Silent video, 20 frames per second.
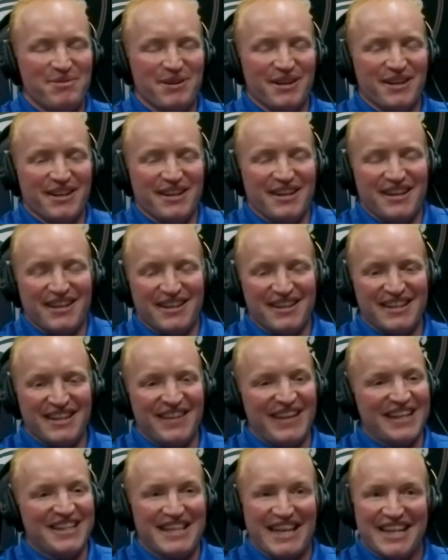But
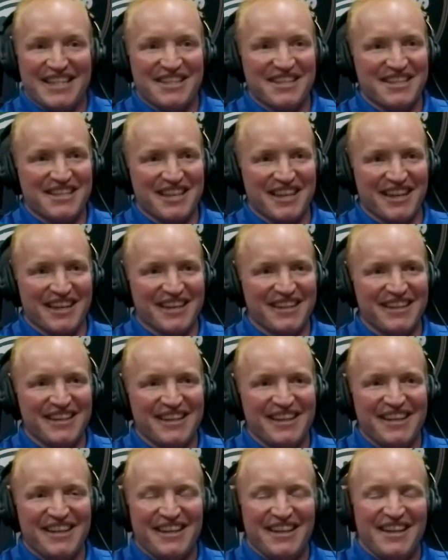and that's his thing.
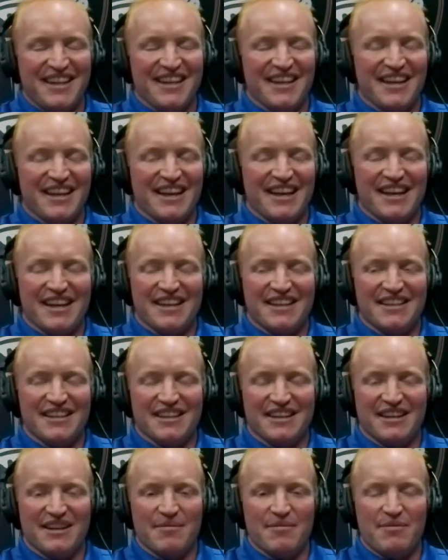And
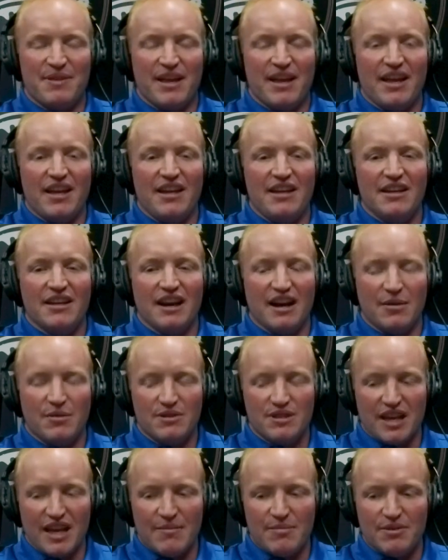I
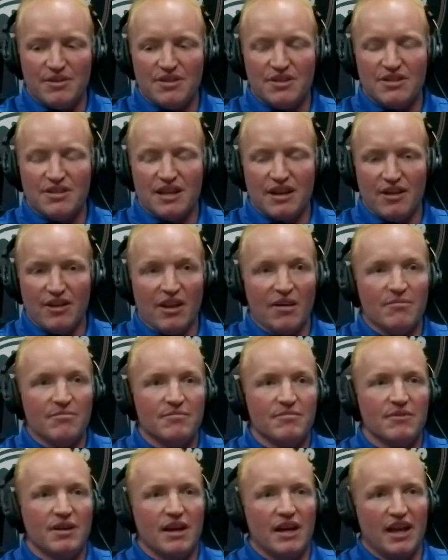was able to sell
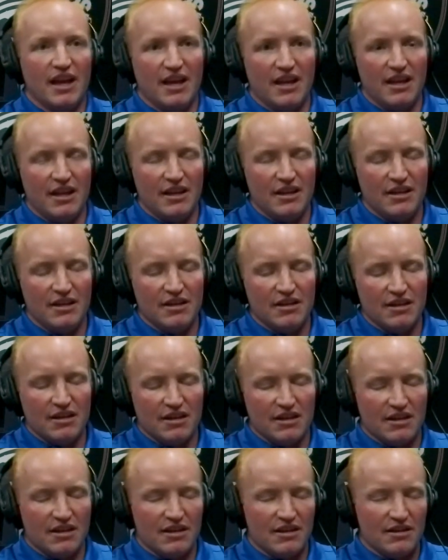them one
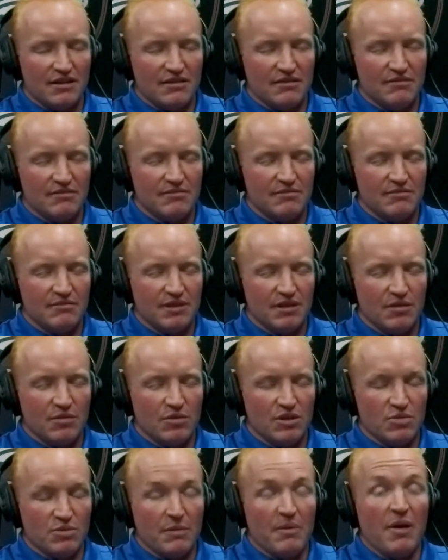
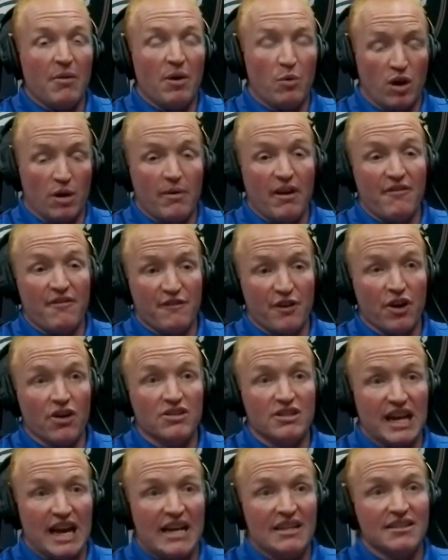of my
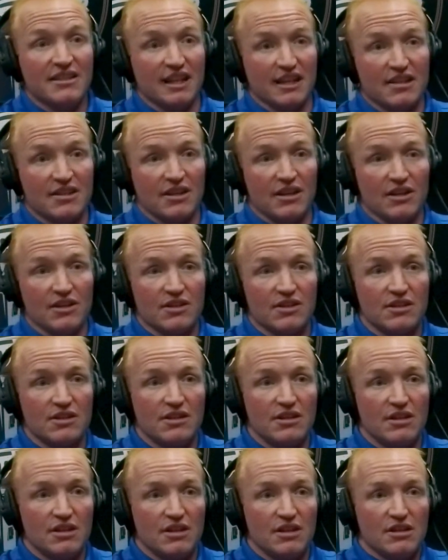first Aztec sales,
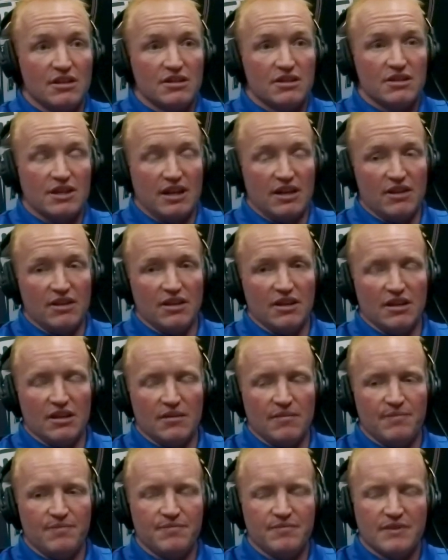selling
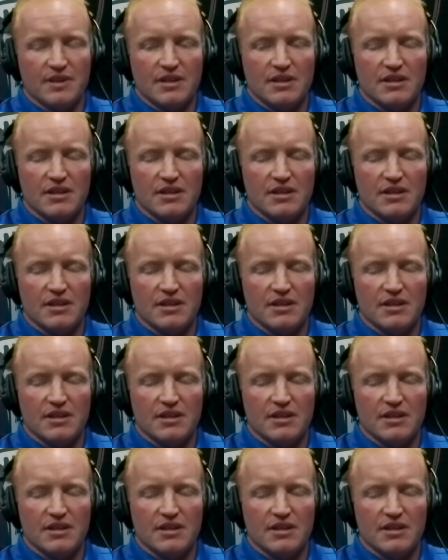an